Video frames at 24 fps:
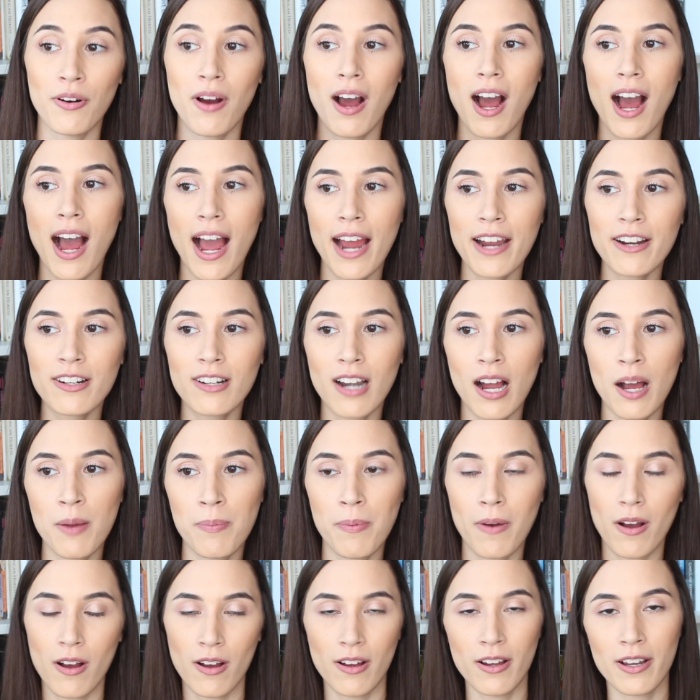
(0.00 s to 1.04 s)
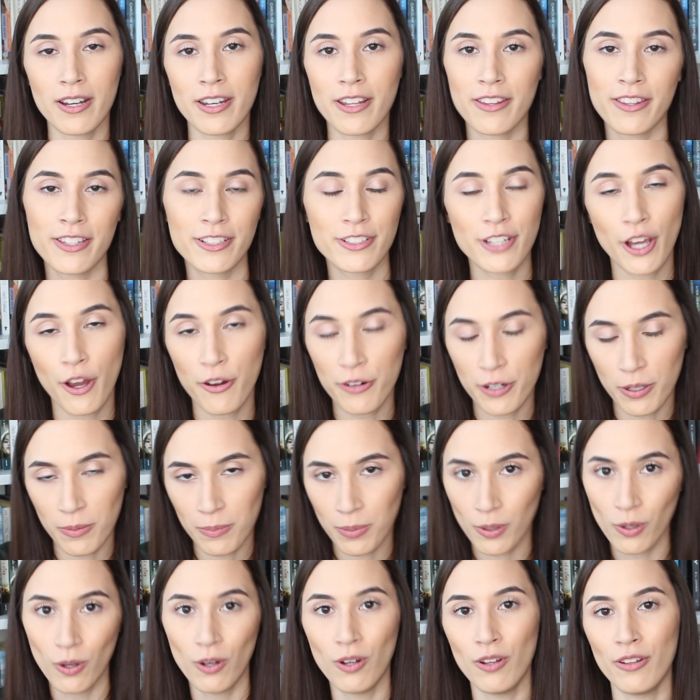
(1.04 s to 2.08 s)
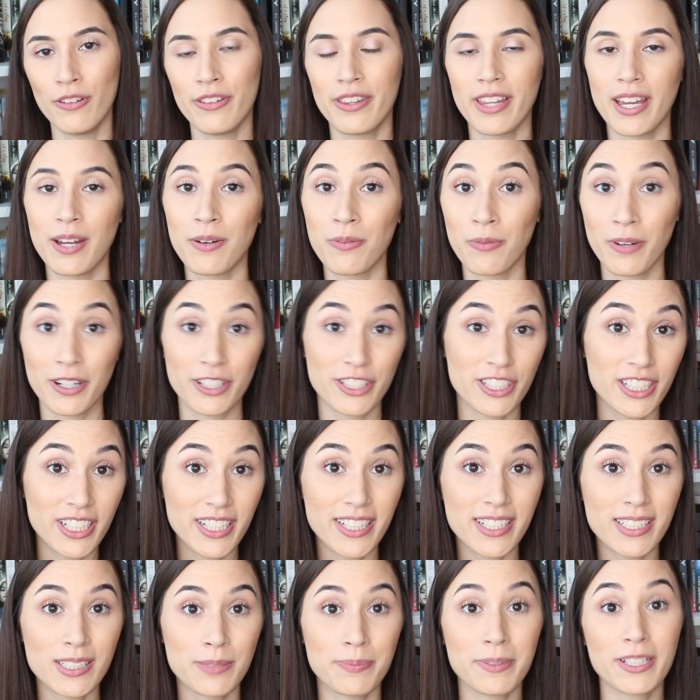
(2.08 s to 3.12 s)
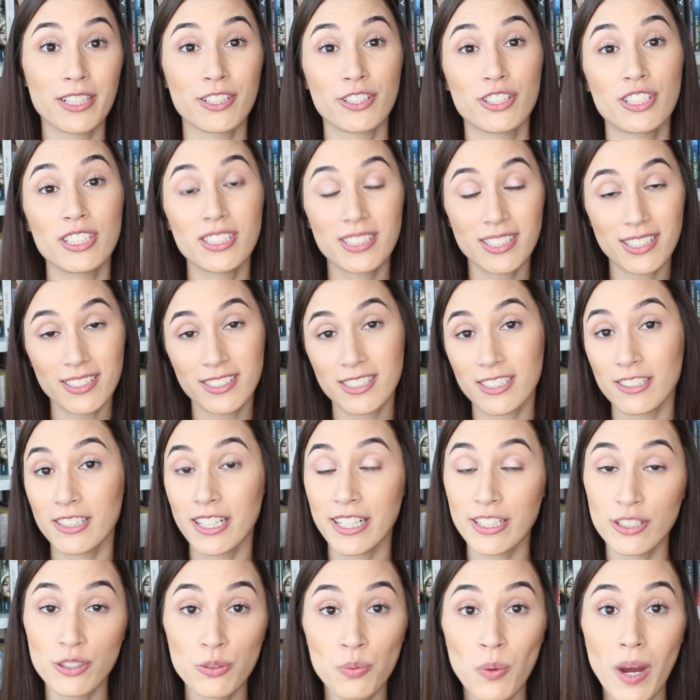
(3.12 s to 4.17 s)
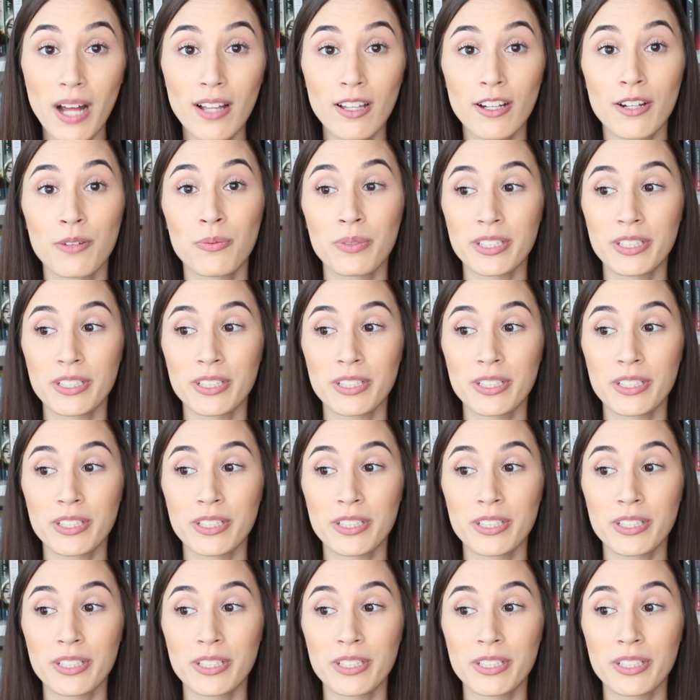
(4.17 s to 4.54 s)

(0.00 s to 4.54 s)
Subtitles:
higher up on the totem pole than where she is because she's considered a dweller,